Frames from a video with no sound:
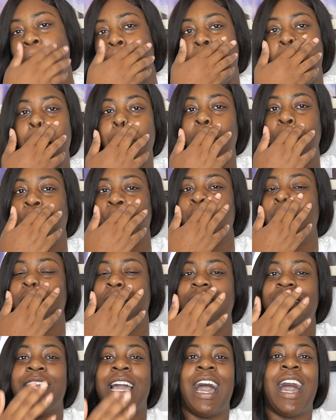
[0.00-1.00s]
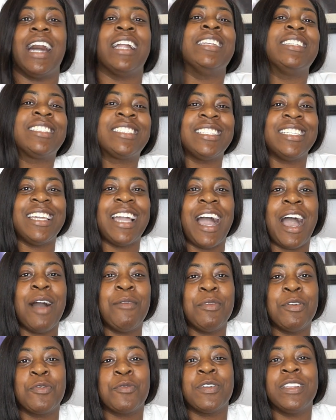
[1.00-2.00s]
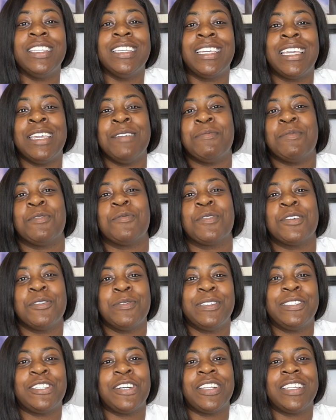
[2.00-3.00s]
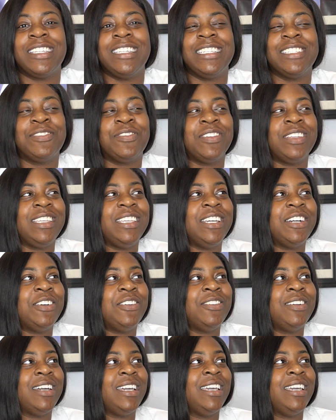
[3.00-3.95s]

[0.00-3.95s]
gonna really keep it real with y'all in this video,